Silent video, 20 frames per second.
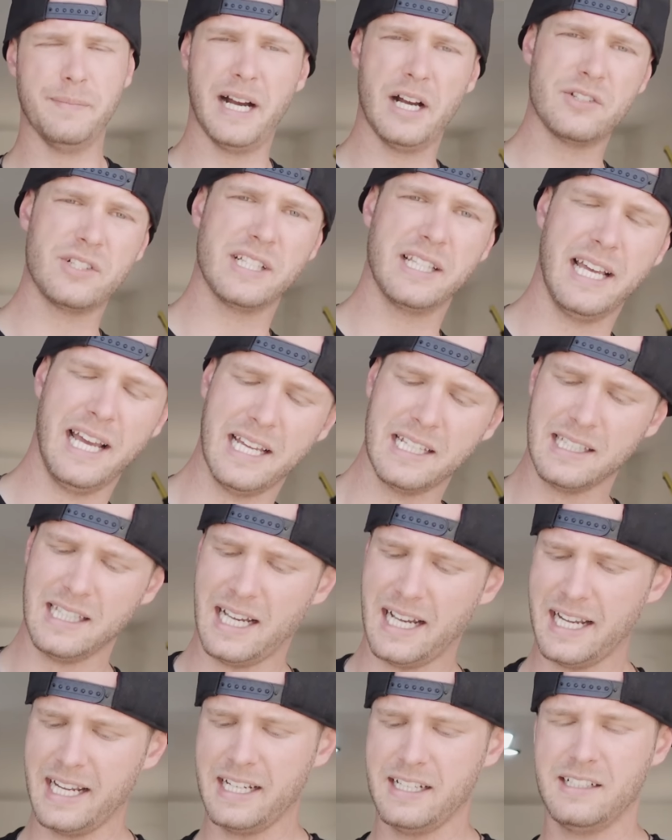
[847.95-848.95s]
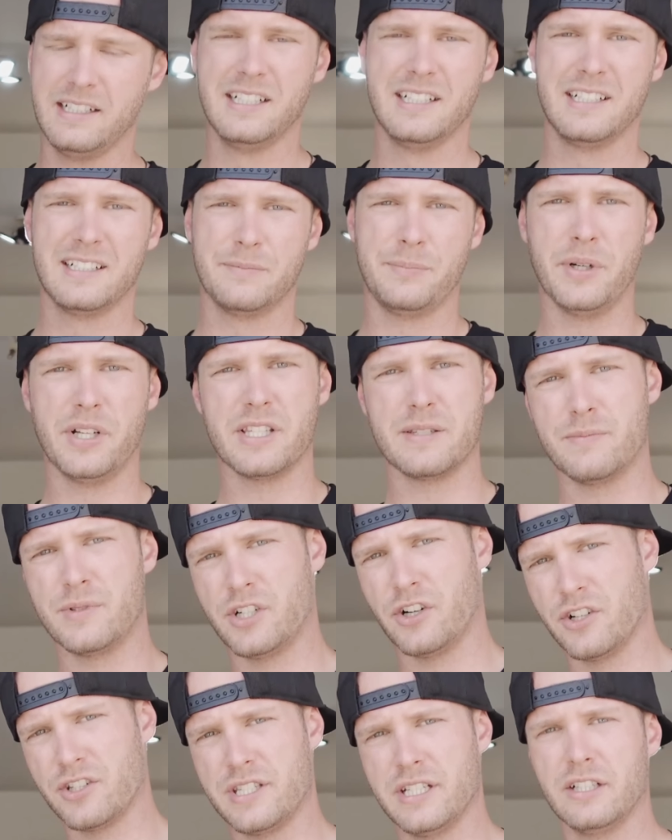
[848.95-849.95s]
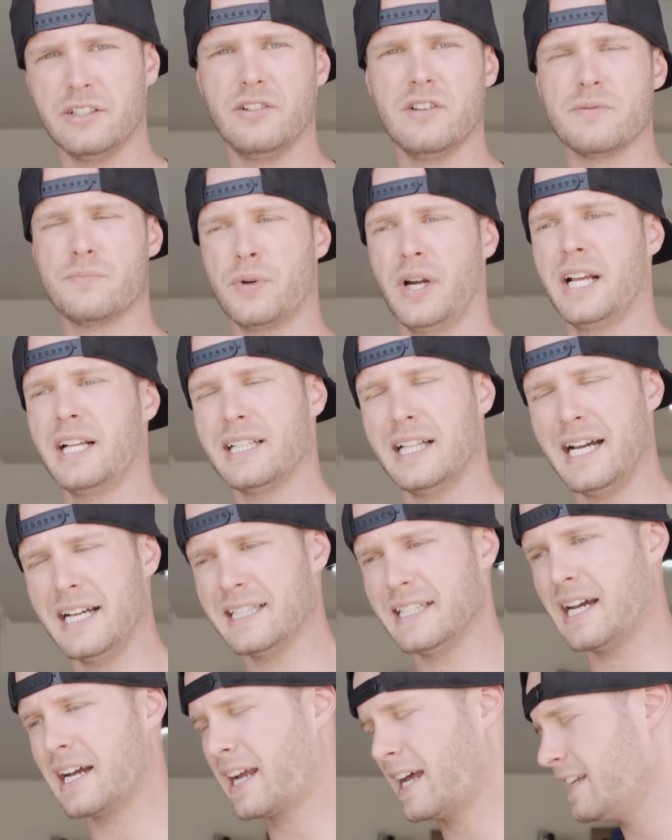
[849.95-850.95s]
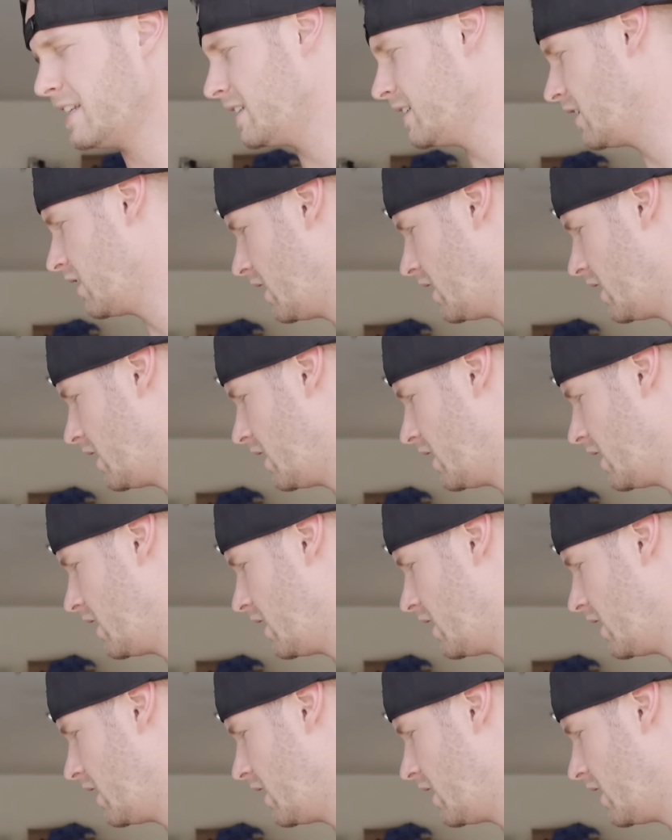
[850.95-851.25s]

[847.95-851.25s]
mounting the headlight, putting some turn signals, brake light, that kind of thing